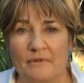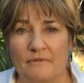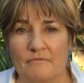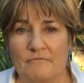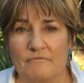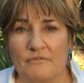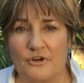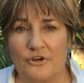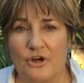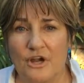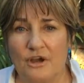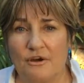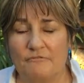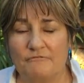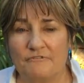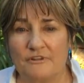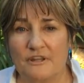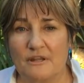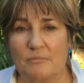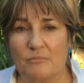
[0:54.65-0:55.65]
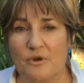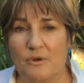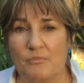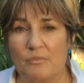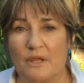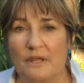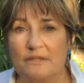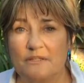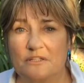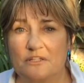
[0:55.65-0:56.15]
Very often the
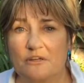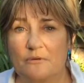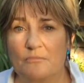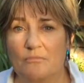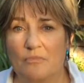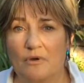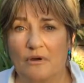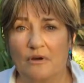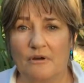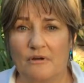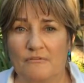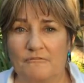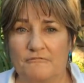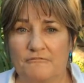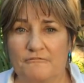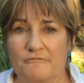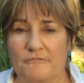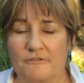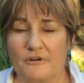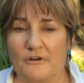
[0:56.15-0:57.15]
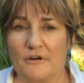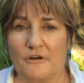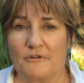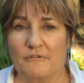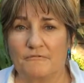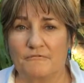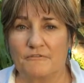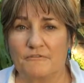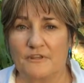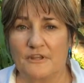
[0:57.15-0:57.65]
momentum of
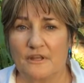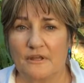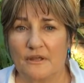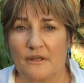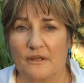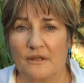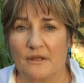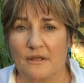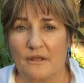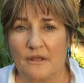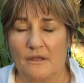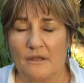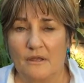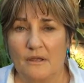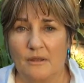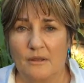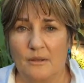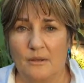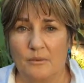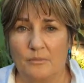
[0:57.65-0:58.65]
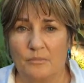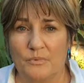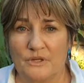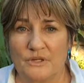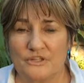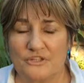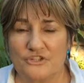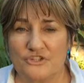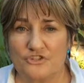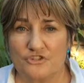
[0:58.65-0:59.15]
the
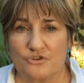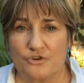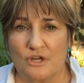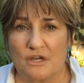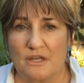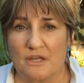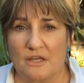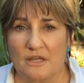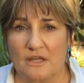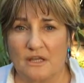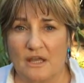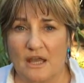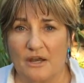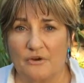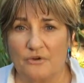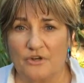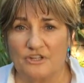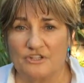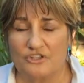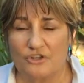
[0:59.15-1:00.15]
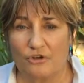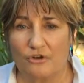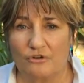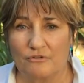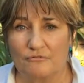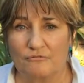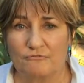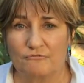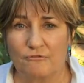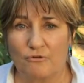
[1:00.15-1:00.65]
ministry carries
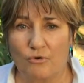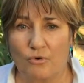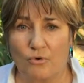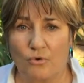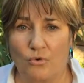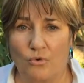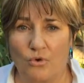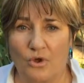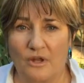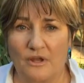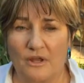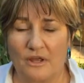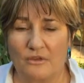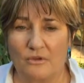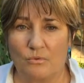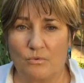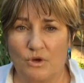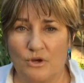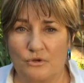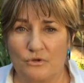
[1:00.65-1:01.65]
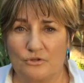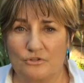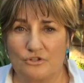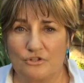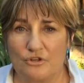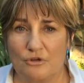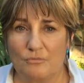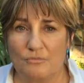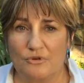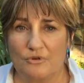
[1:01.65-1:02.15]
on for another 1 or
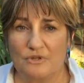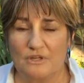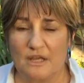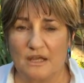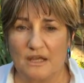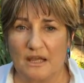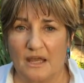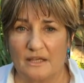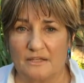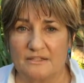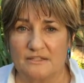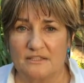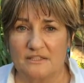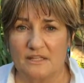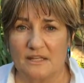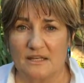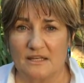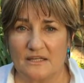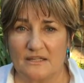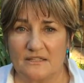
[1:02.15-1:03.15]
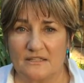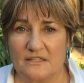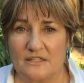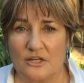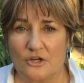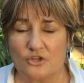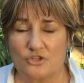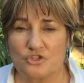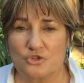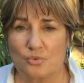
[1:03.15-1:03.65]
2 decades. Then it starts